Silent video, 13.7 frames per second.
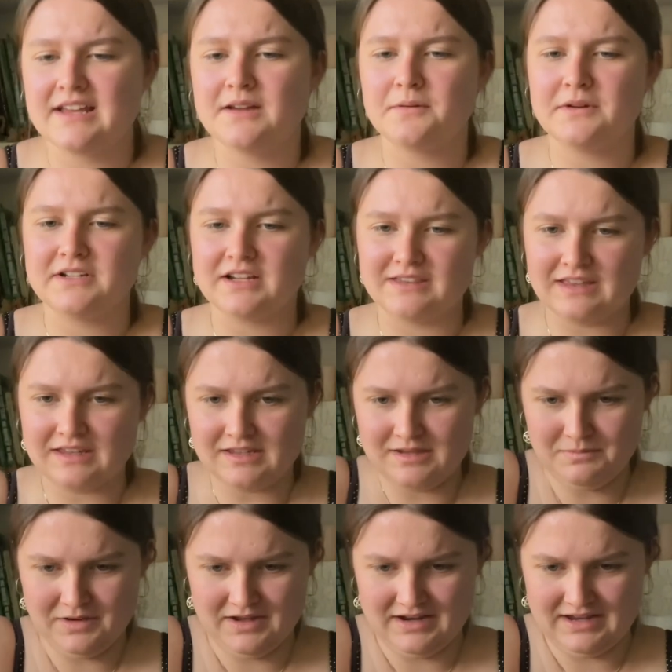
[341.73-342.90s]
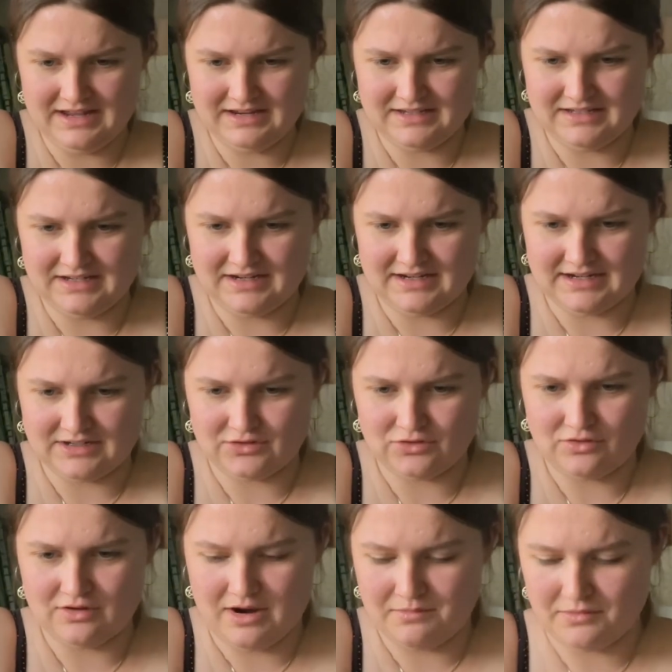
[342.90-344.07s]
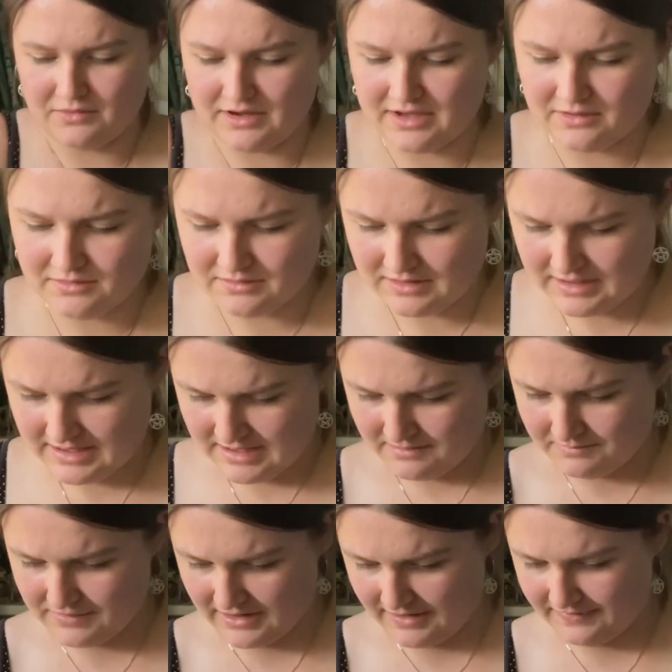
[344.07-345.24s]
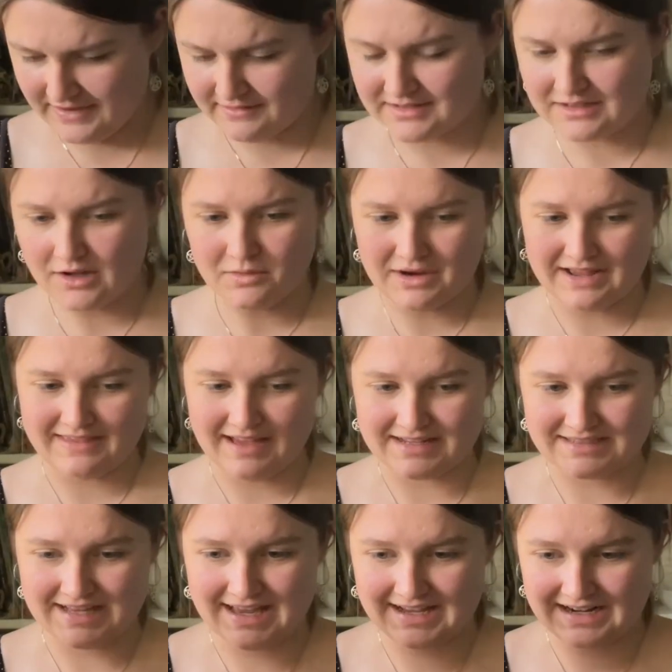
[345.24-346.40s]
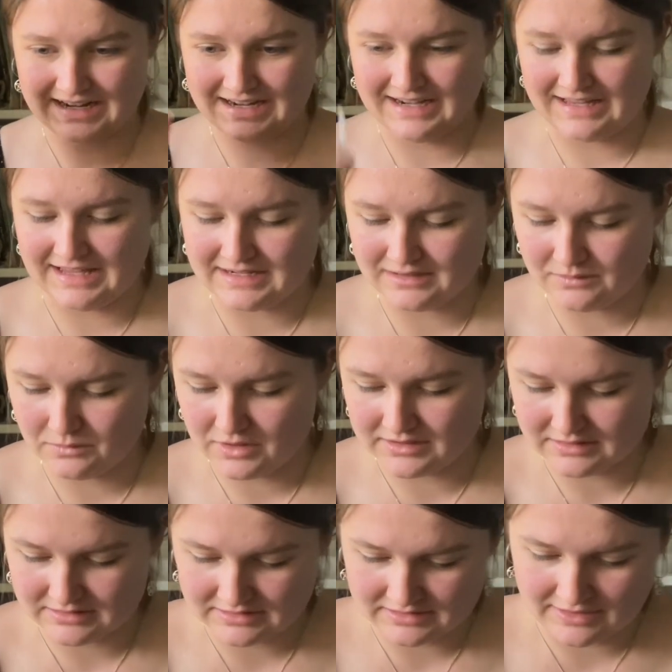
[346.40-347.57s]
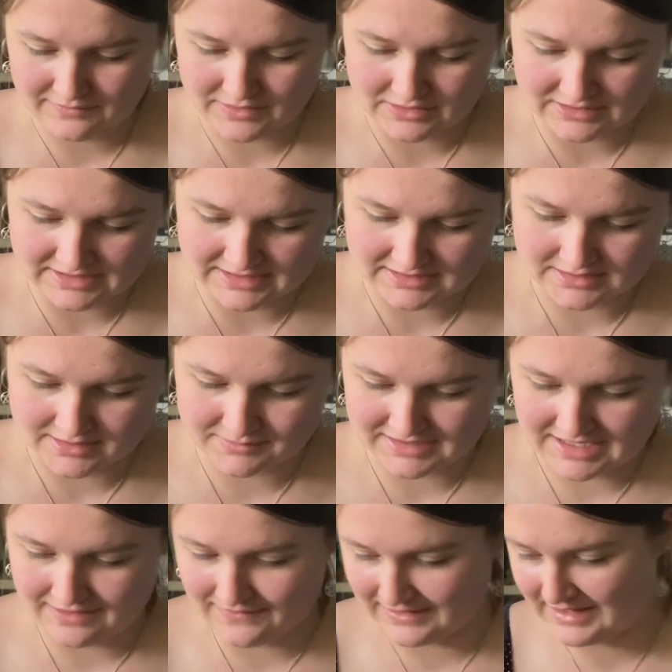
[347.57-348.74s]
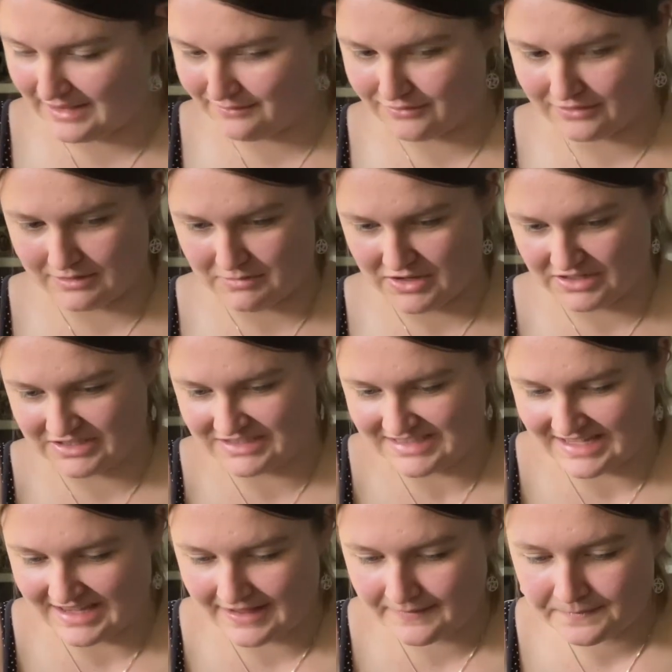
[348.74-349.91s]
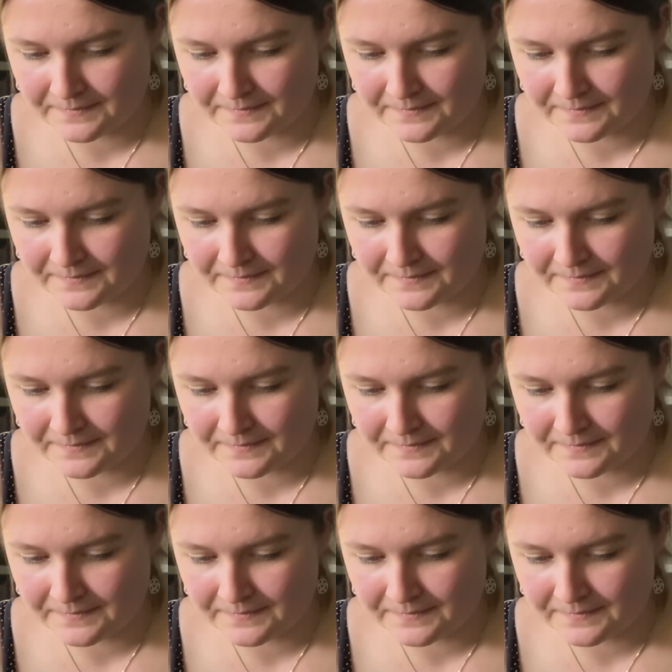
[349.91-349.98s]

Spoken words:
which I think you put in to like draw up oil, but there is no way that is getting clean again once I've used it, so I'm saving that for an emergency.